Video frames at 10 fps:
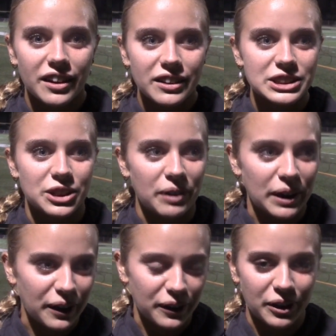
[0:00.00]
so many
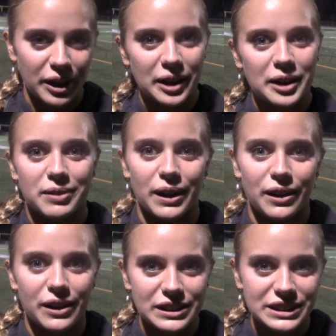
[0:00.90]
other great
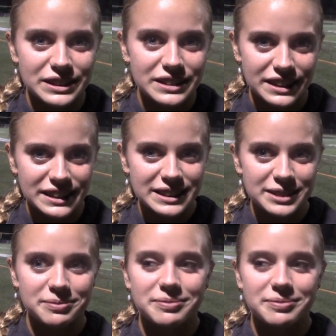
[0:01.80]
competitors, just